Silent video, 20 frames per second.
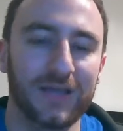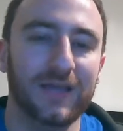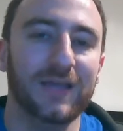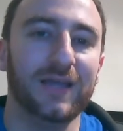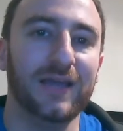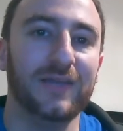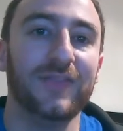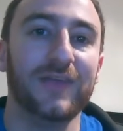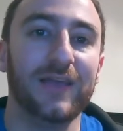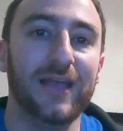
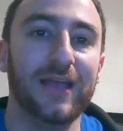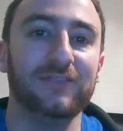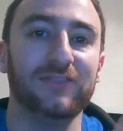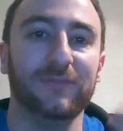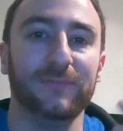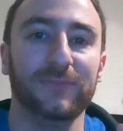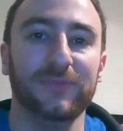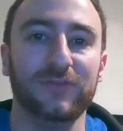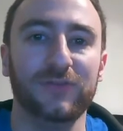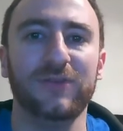In the case of
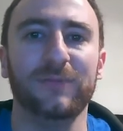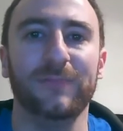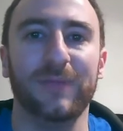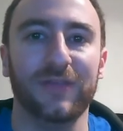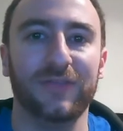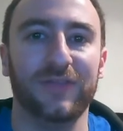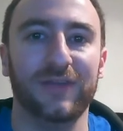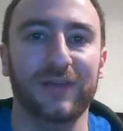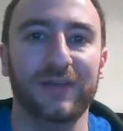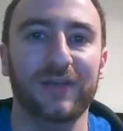Masuda
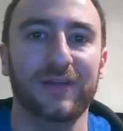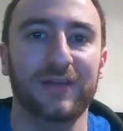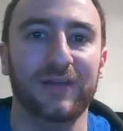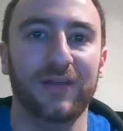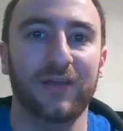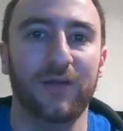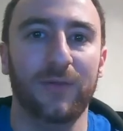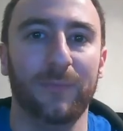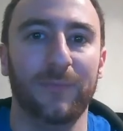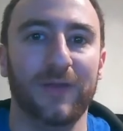Method,
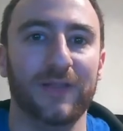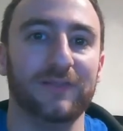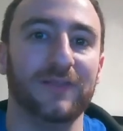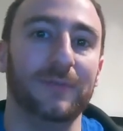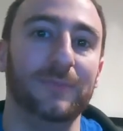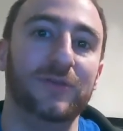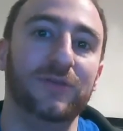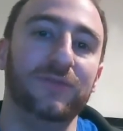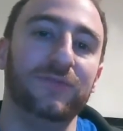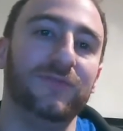by the time
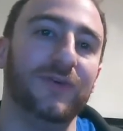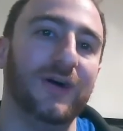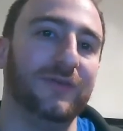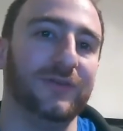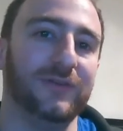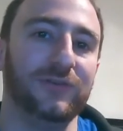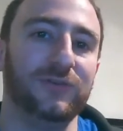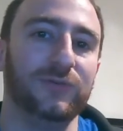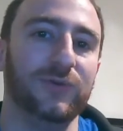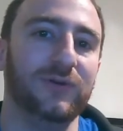you do
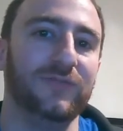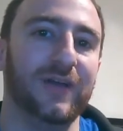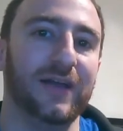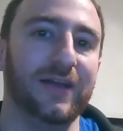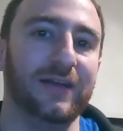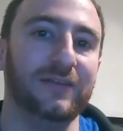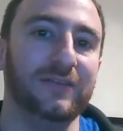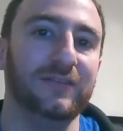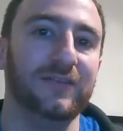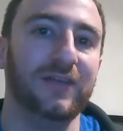512
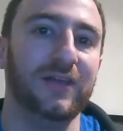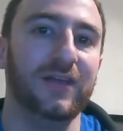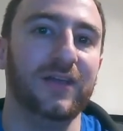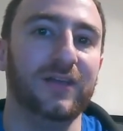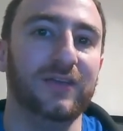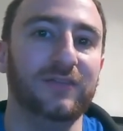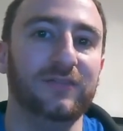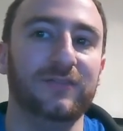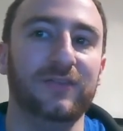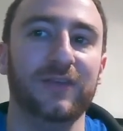eggs,
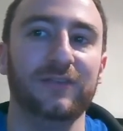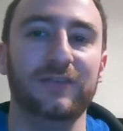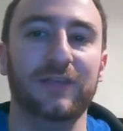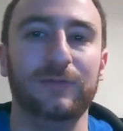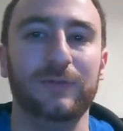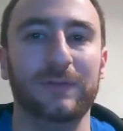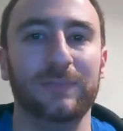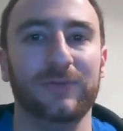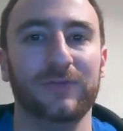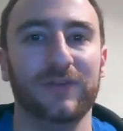
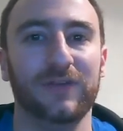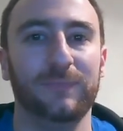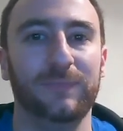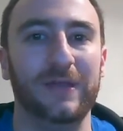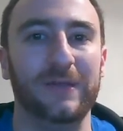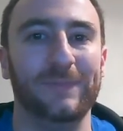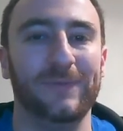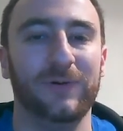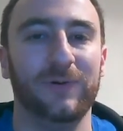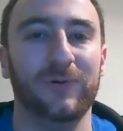63% of
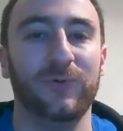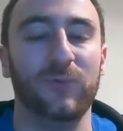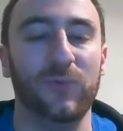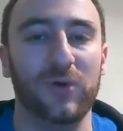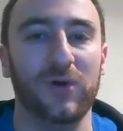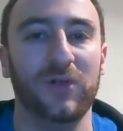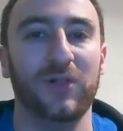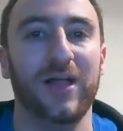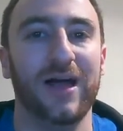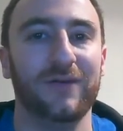people
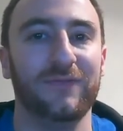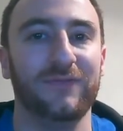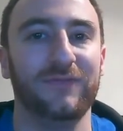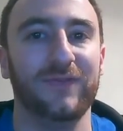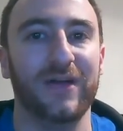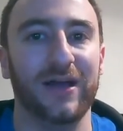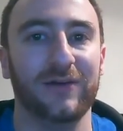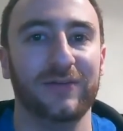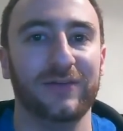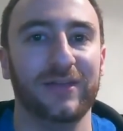will have
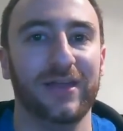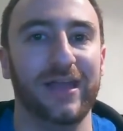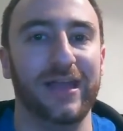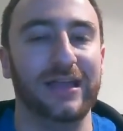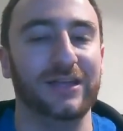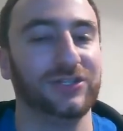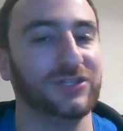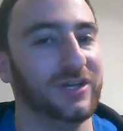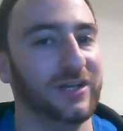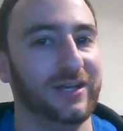found a
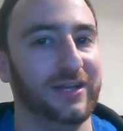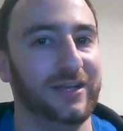shiny.